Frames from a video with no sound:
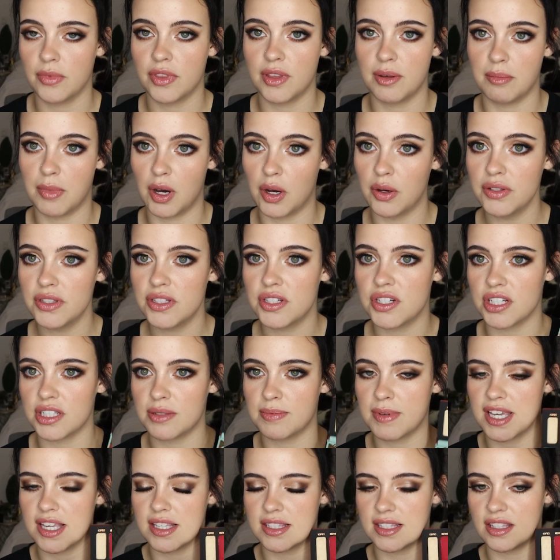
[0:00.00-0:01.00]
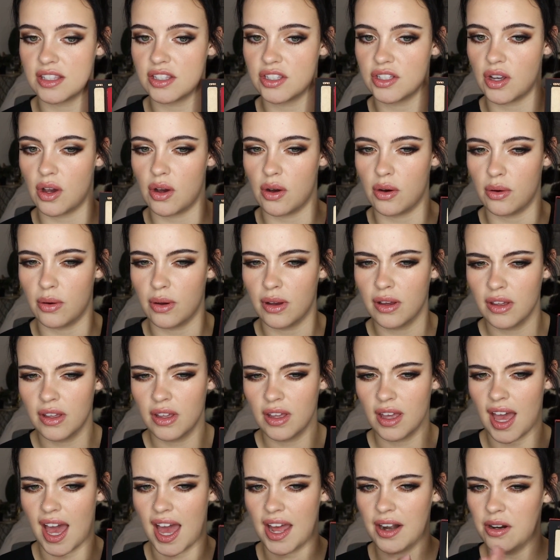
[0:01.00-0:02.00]
the most just because it's so,
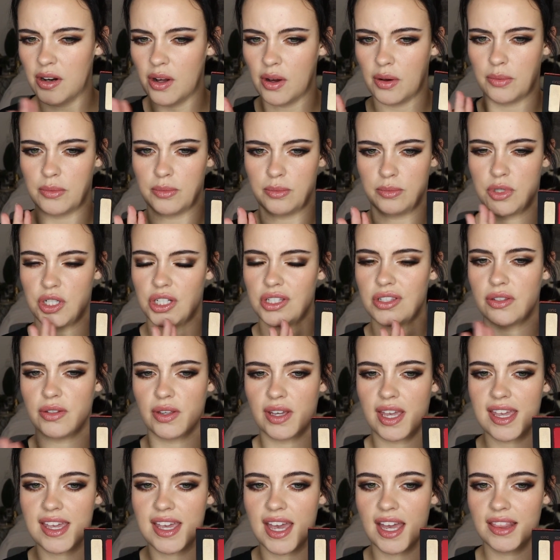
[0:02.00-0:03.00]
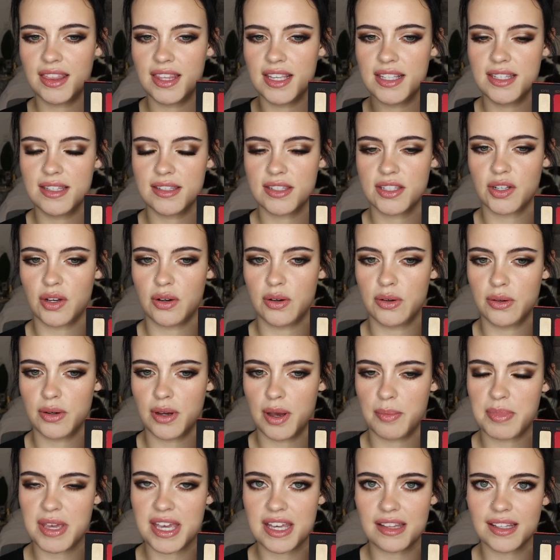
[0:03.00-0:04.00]
I don't know, just looking at this is so
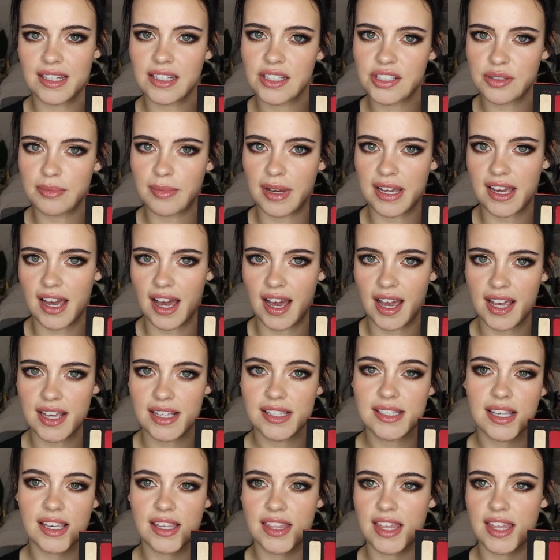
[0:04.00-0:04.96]
appealing to my eyes.